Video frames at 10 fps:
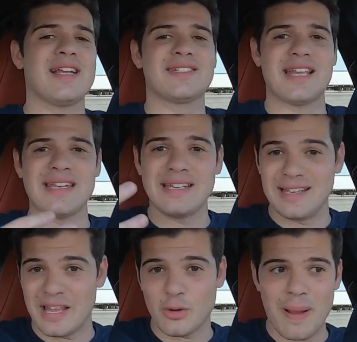extended
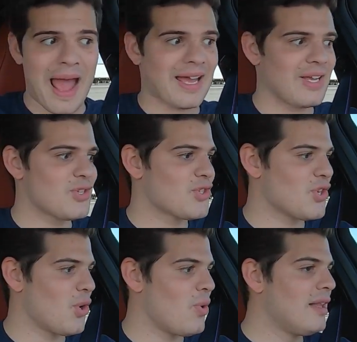leather package,
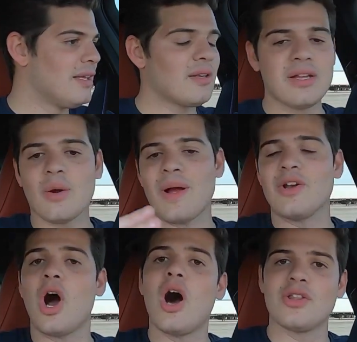so literally
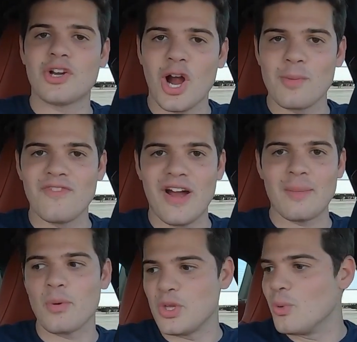around all the carbon
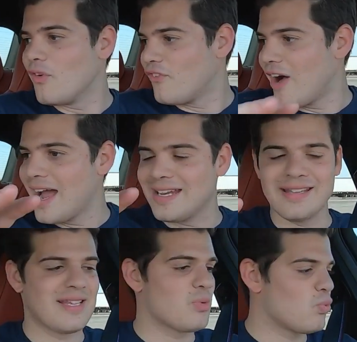fiber you will find
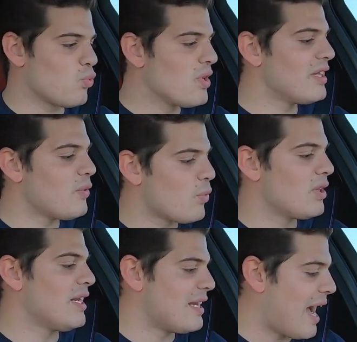this
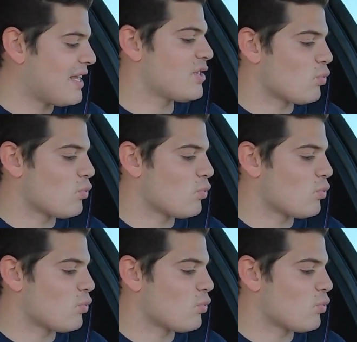really nice